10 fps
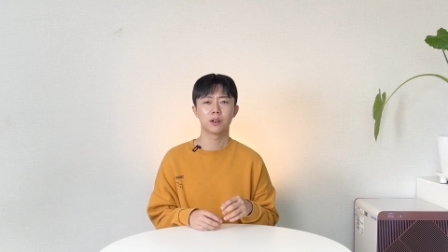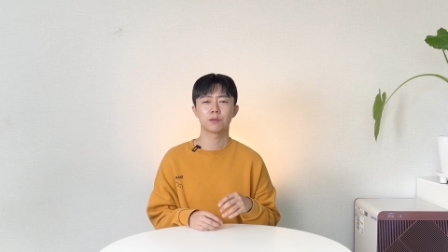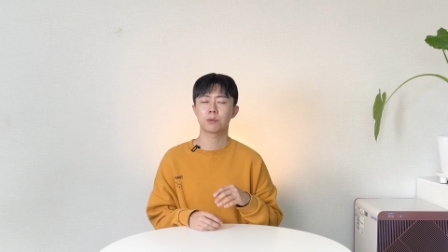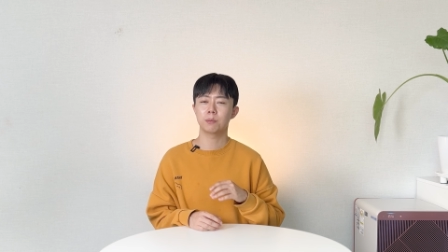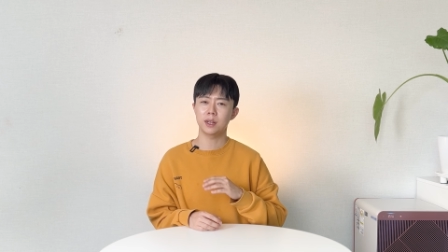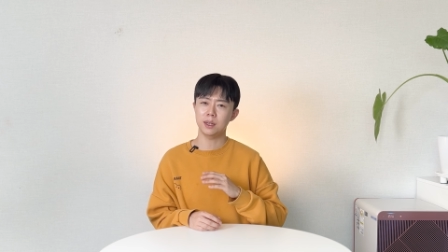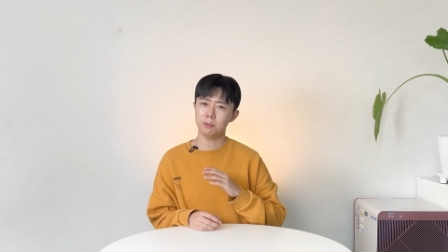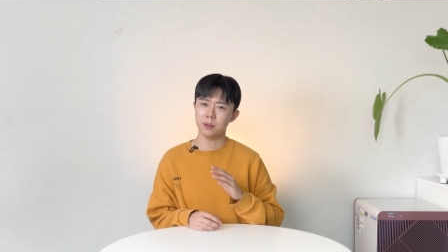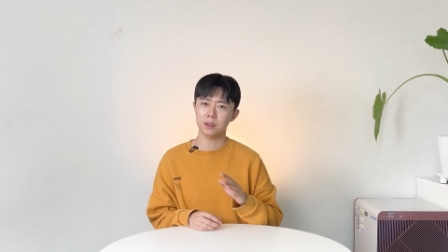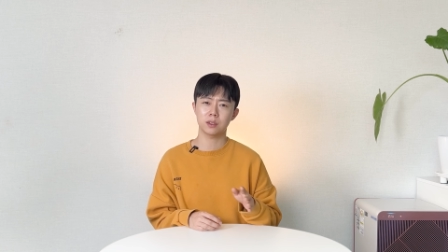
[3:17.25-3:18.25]
For many
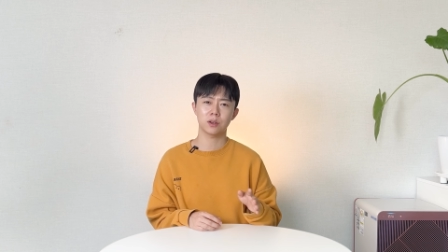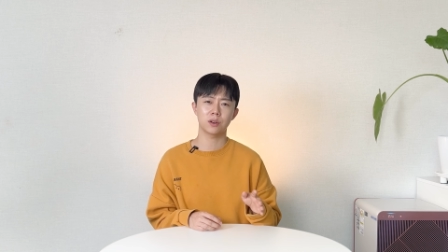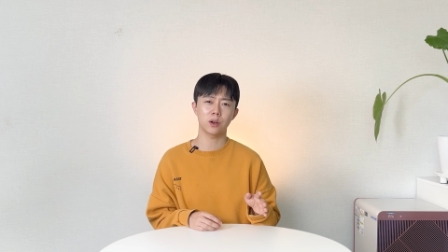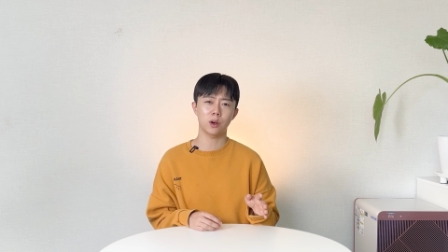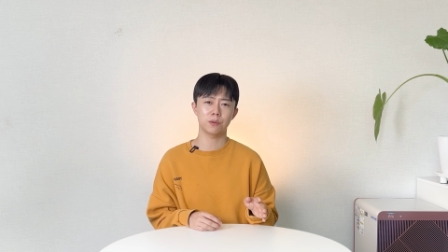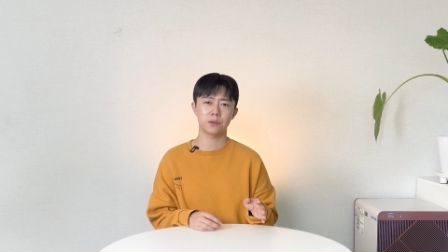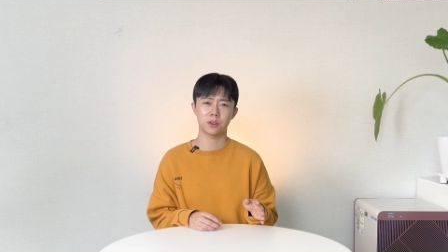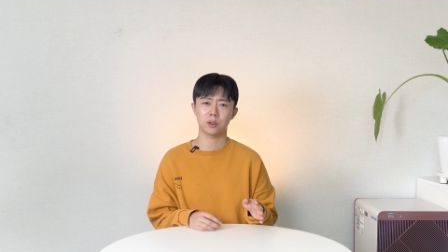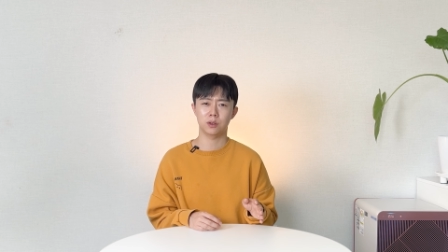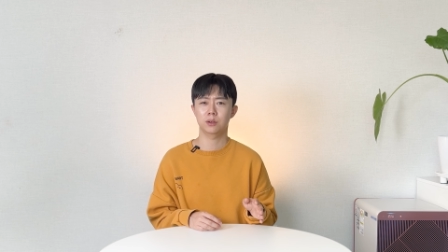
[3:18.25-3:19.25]
military
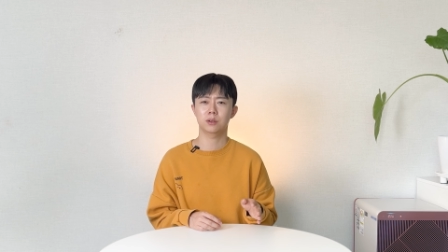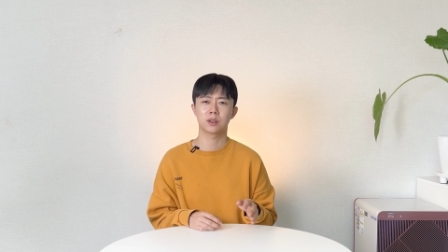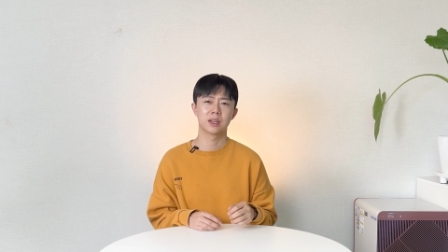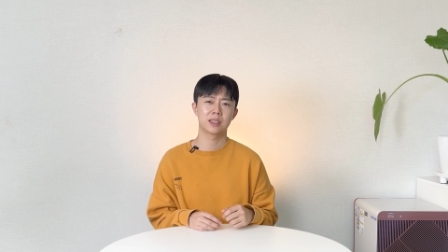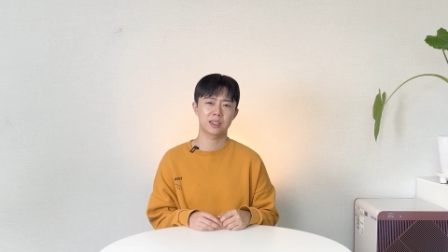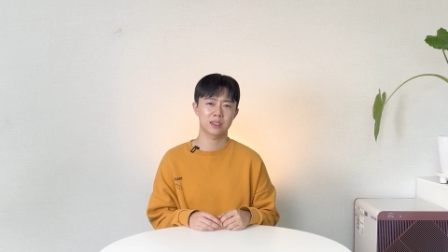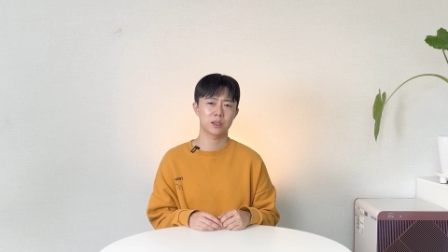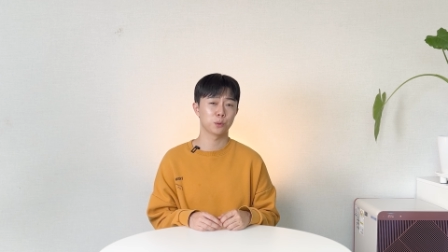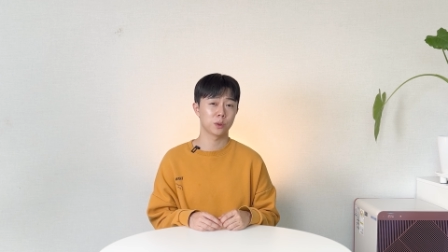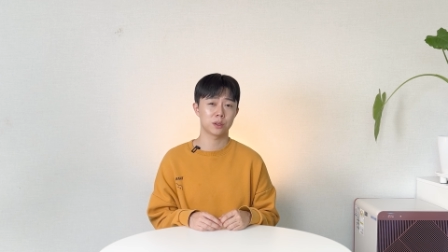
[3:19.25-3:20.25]
officials,
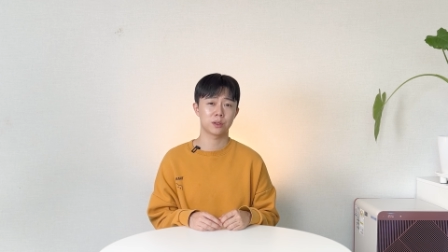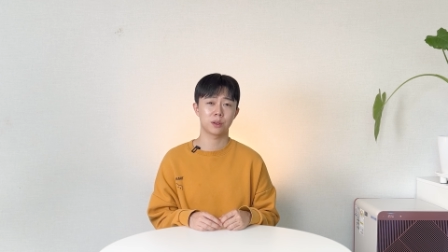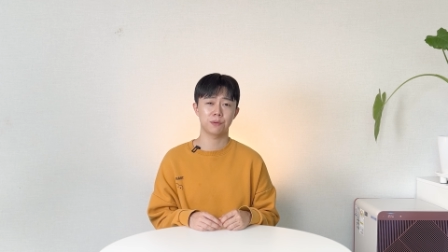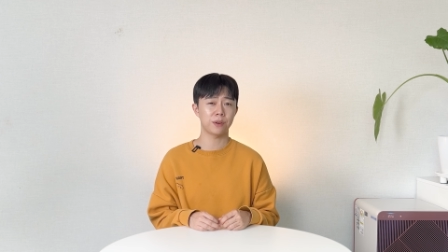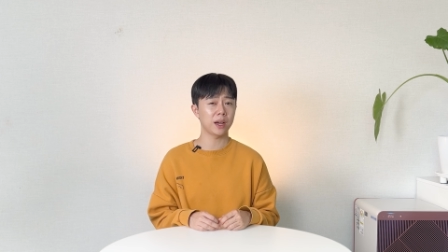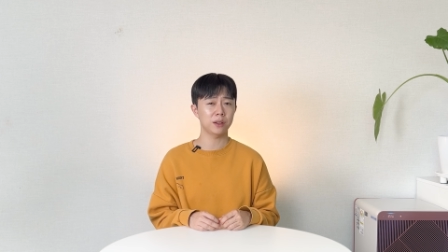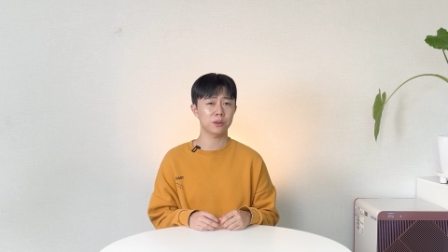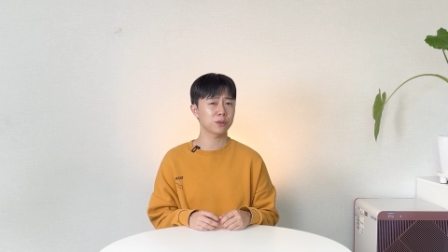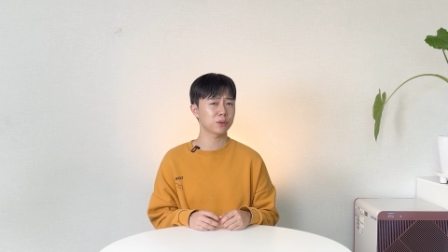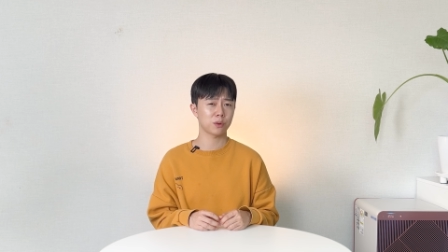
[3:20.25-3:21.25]
this was the
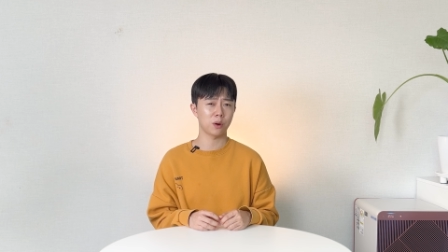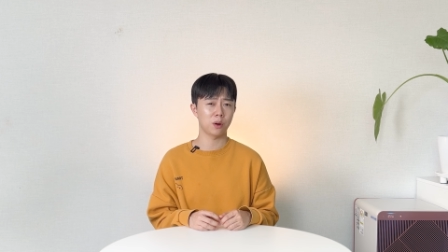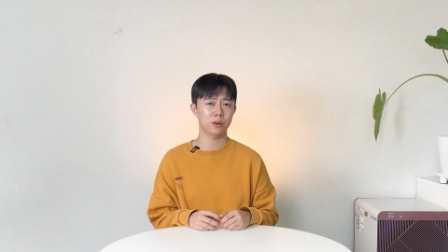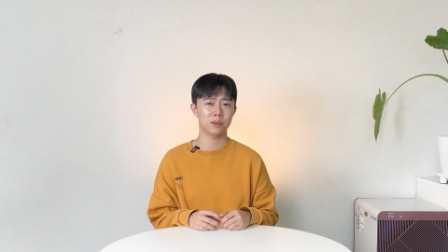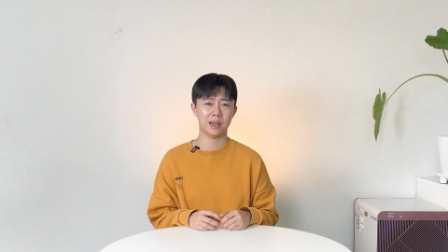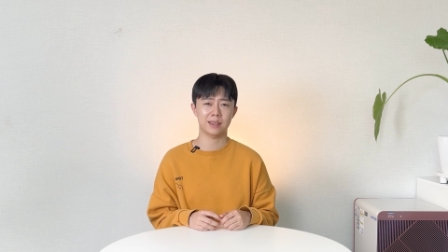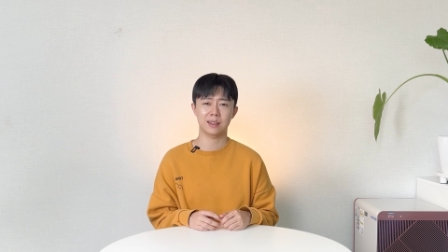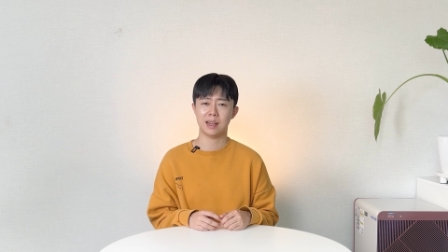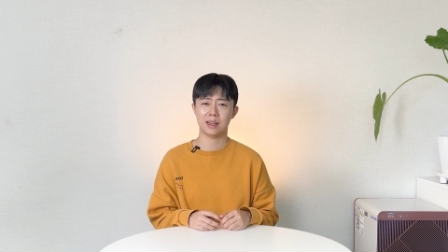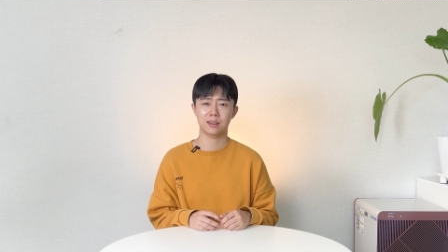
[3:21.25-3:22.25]
final straw that
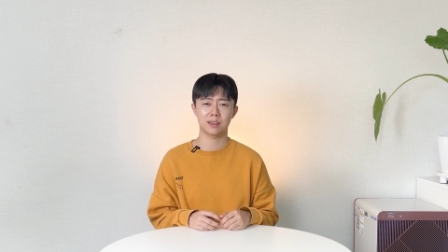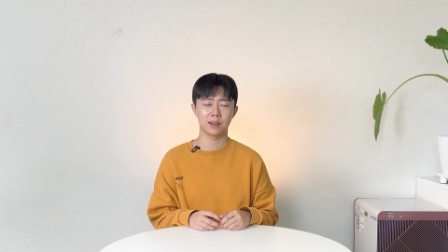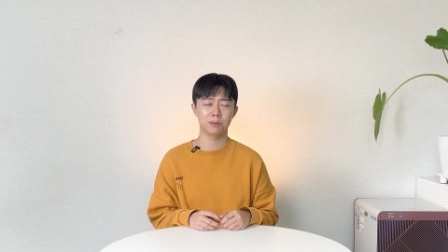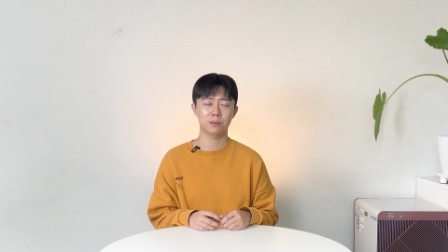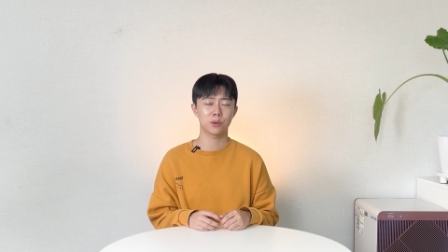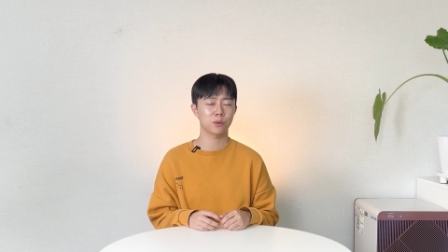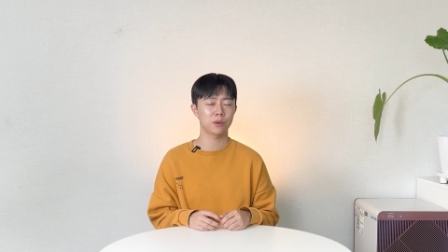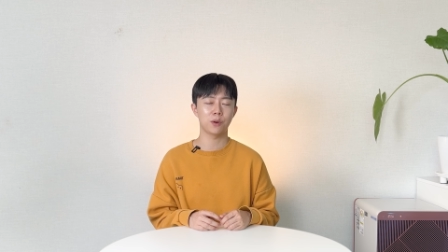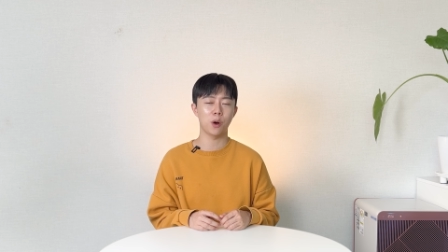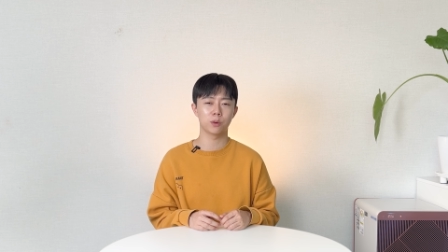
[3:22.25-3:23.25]
led them to
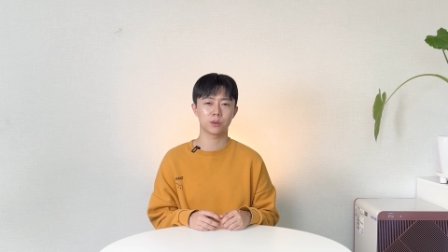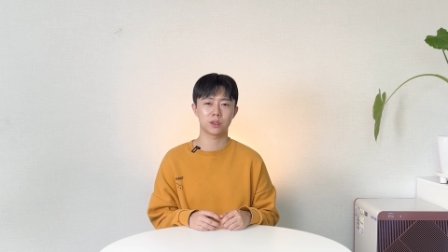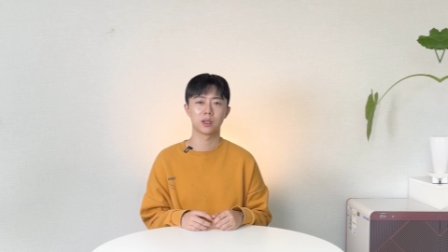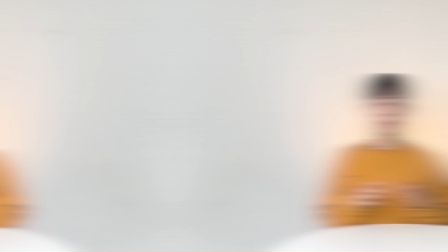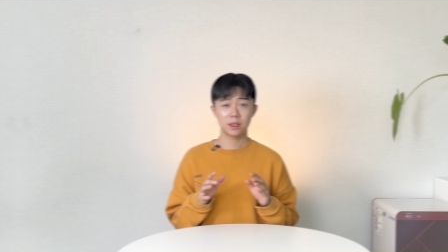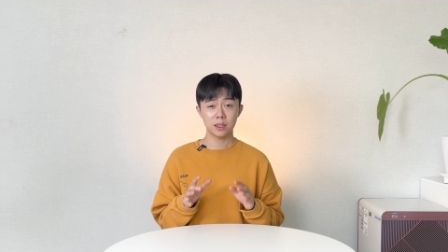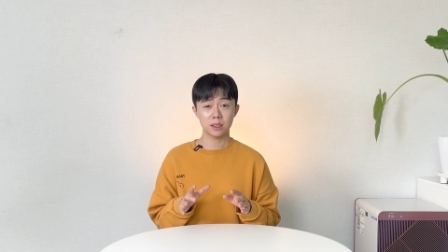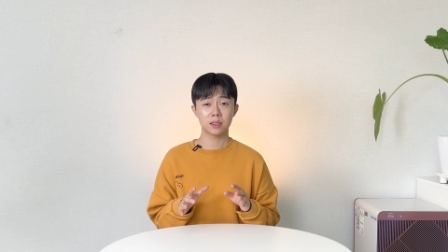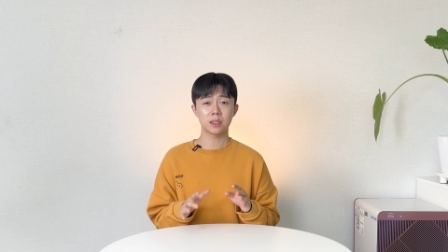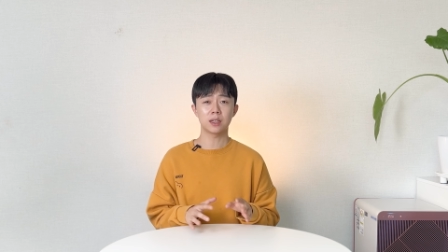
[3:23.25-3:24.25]
revolt.
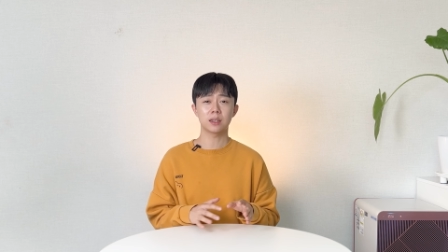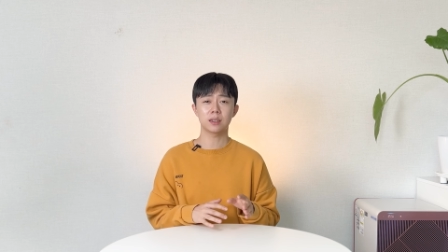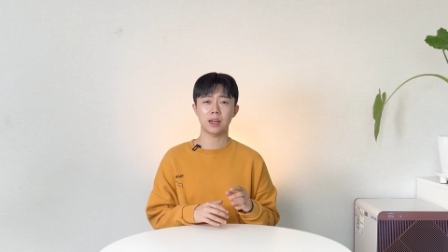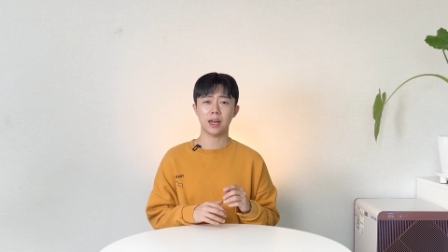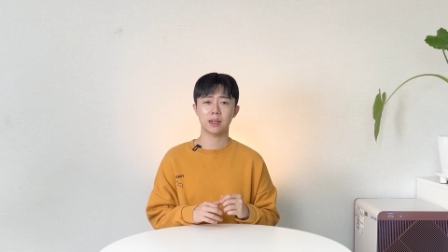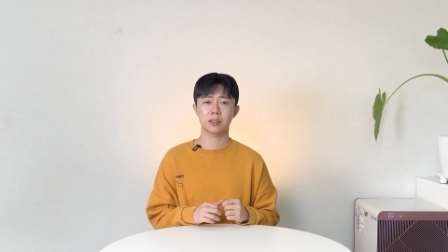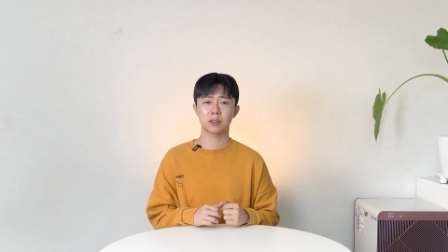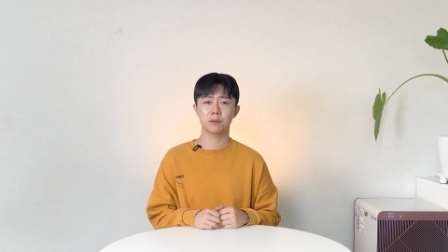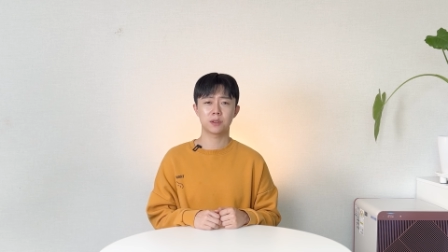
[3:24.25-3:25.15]
This single act of